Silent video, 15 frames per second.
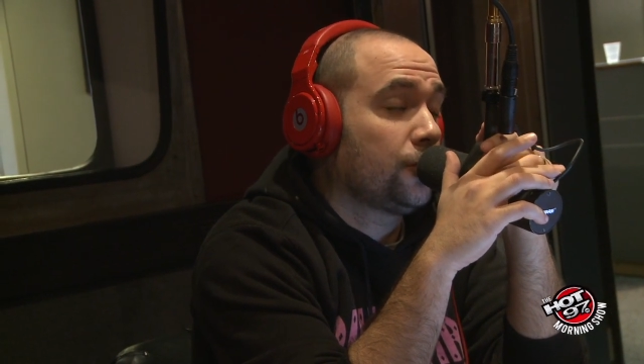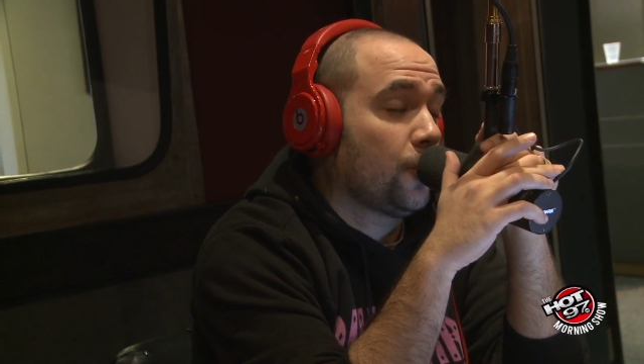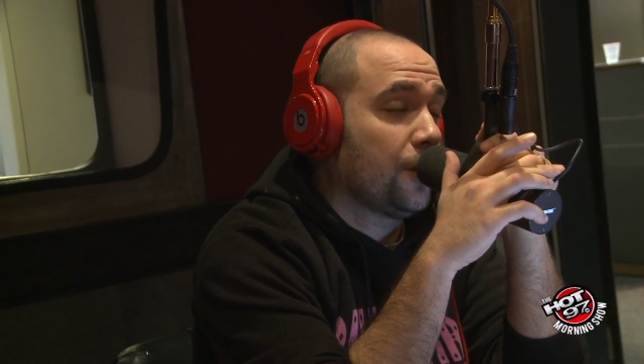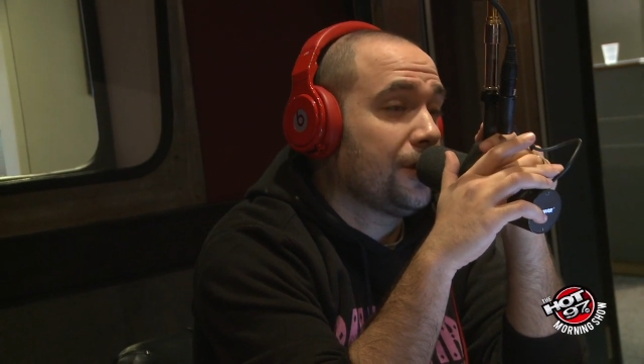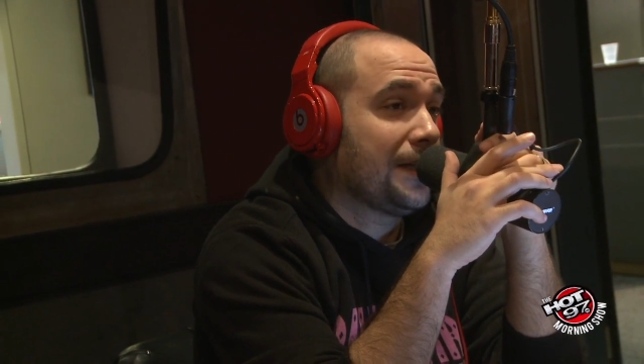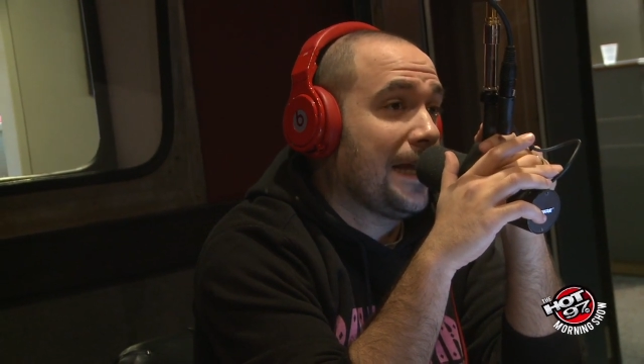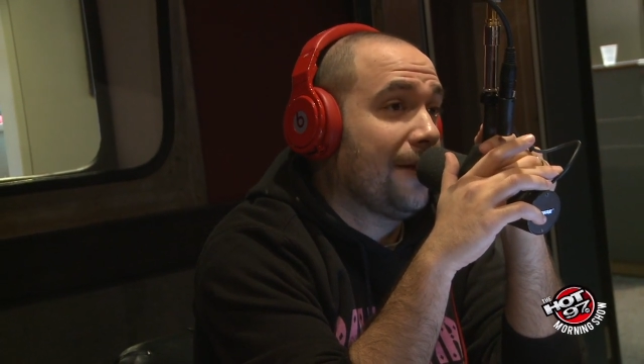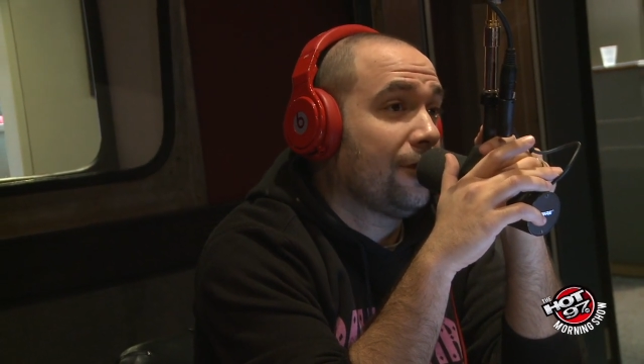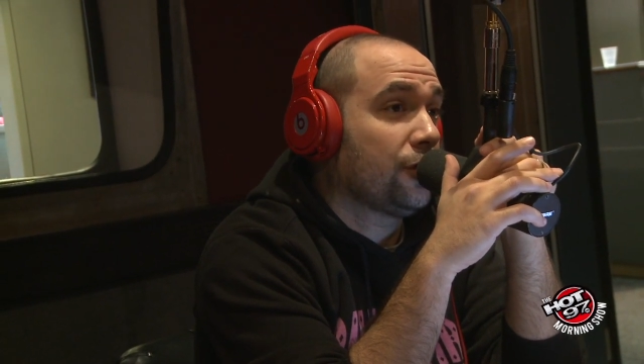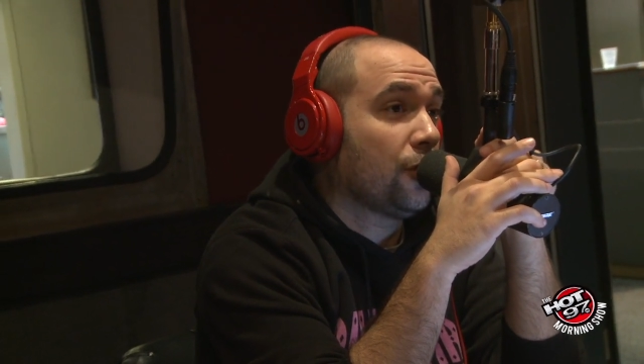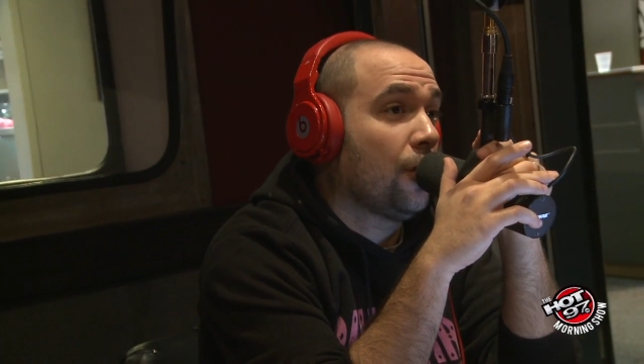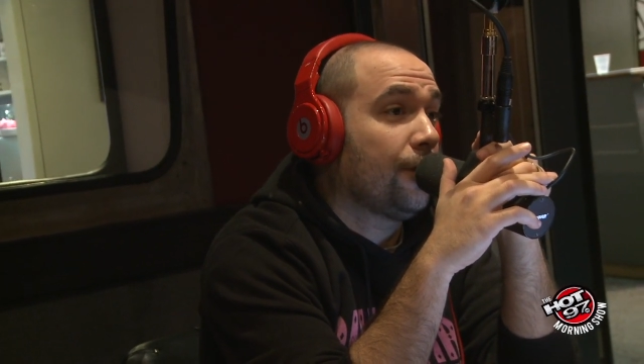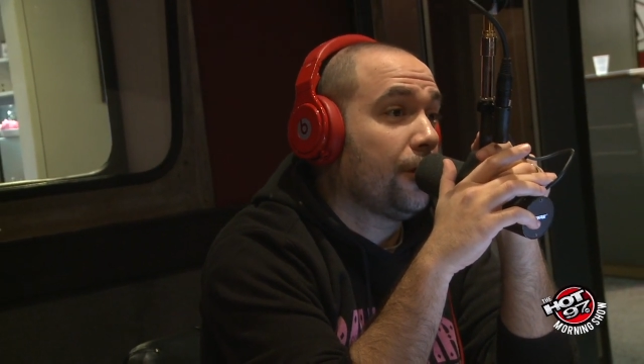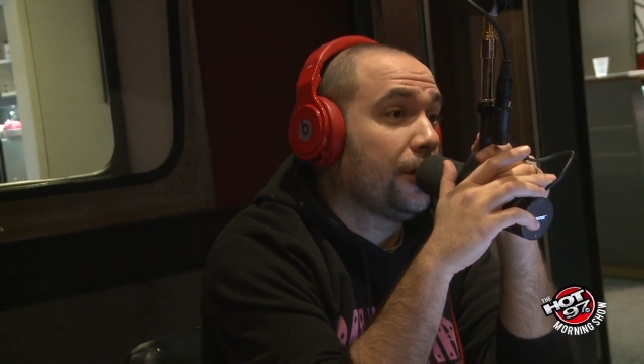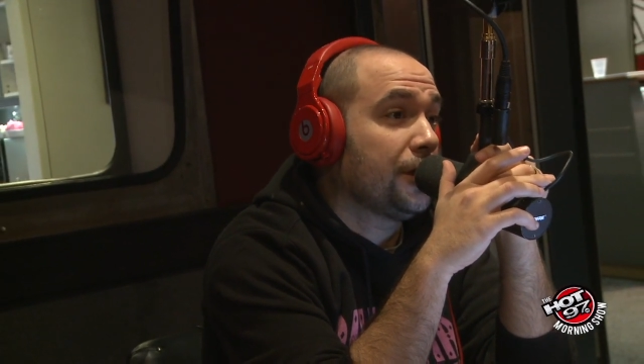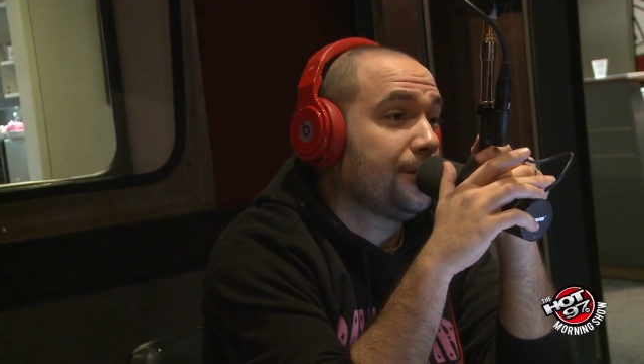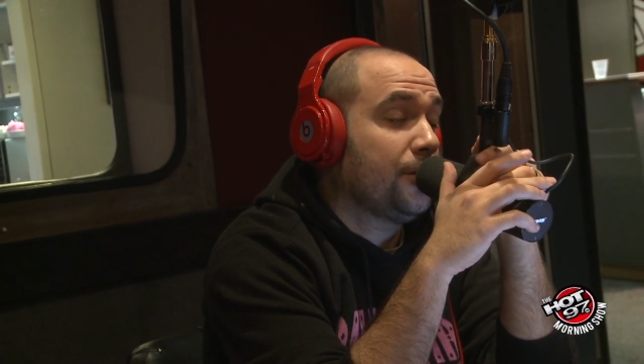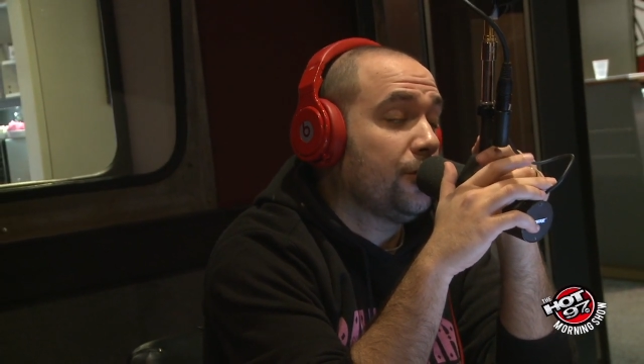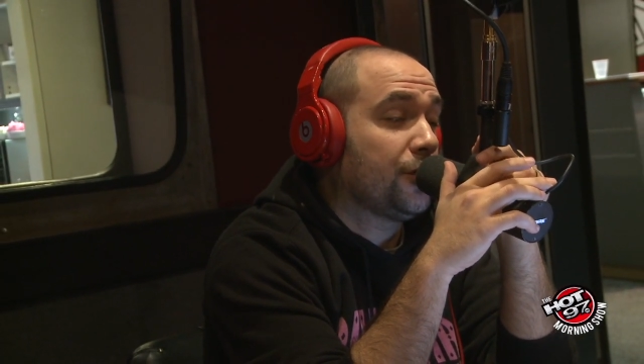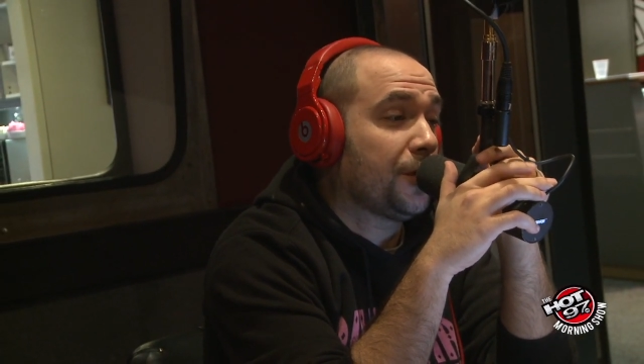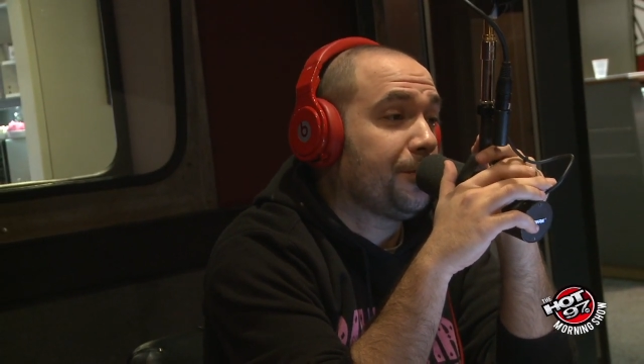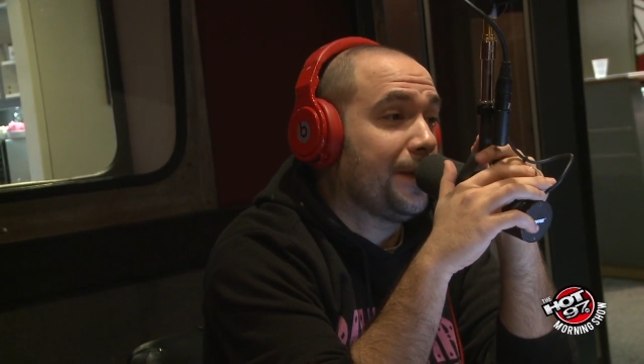Jordan Davis over his
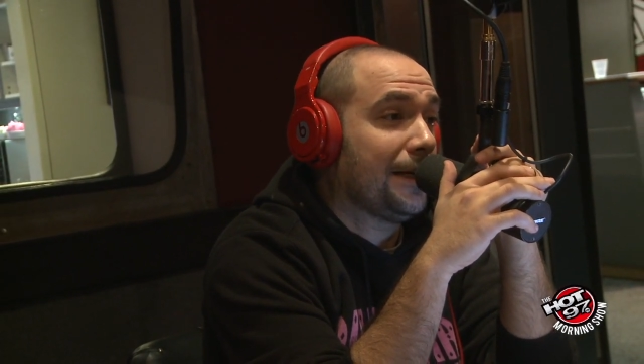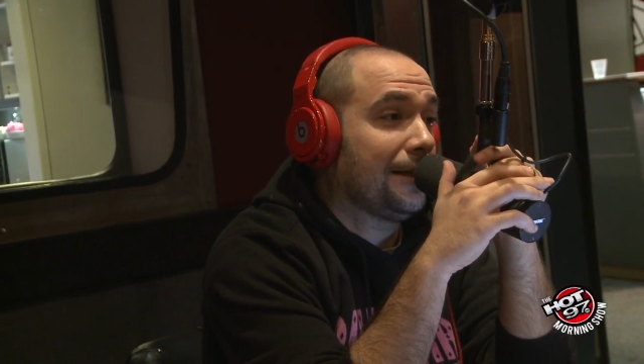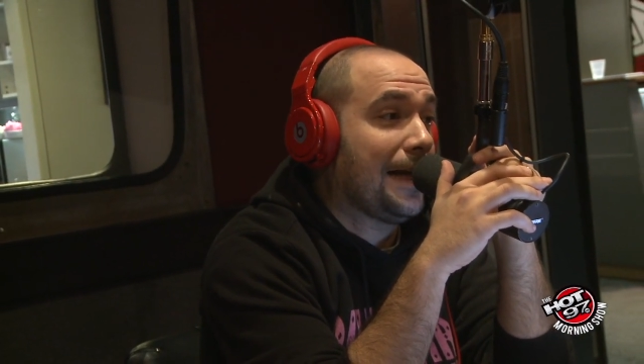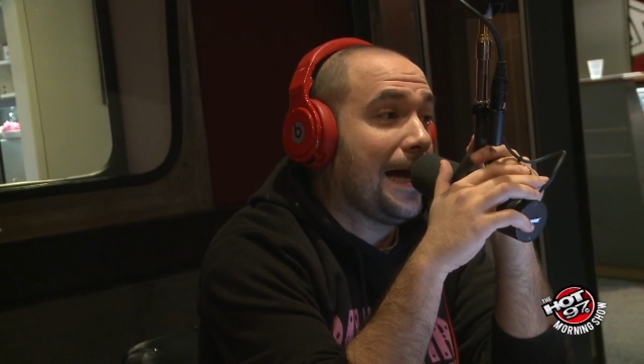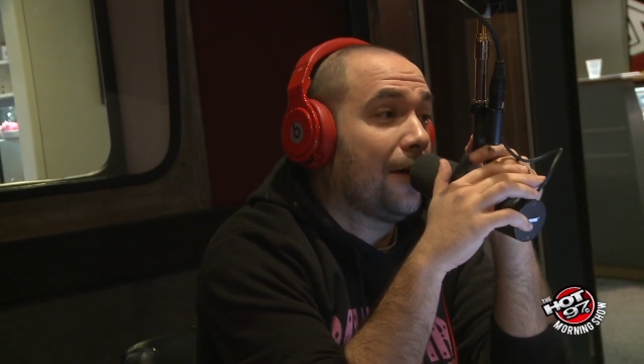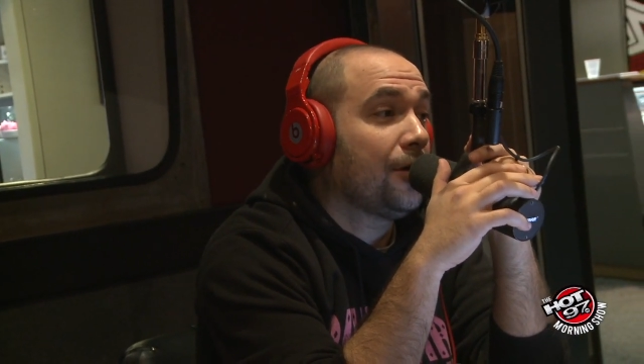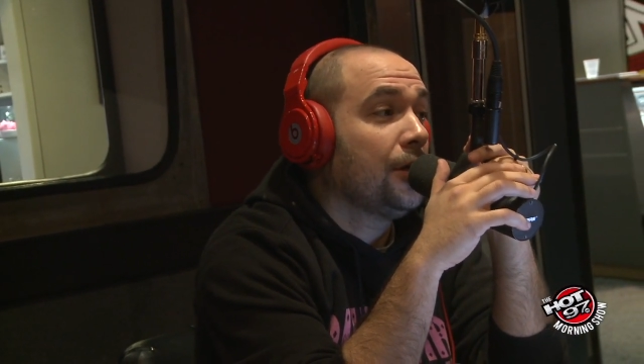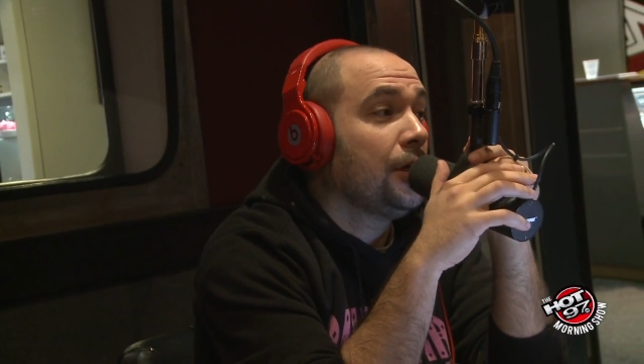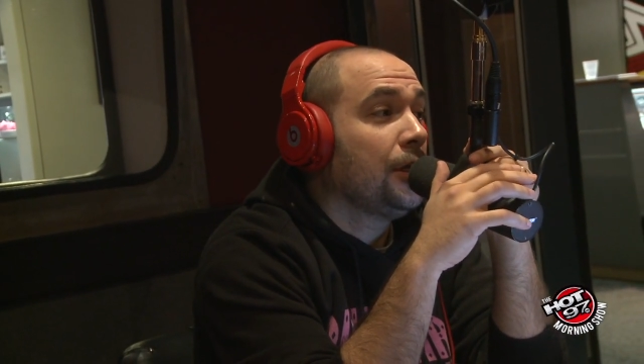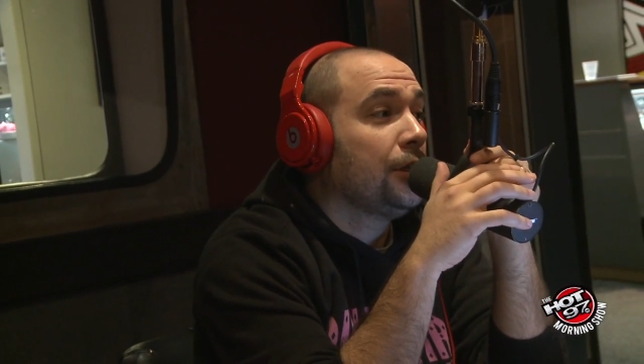music being loud.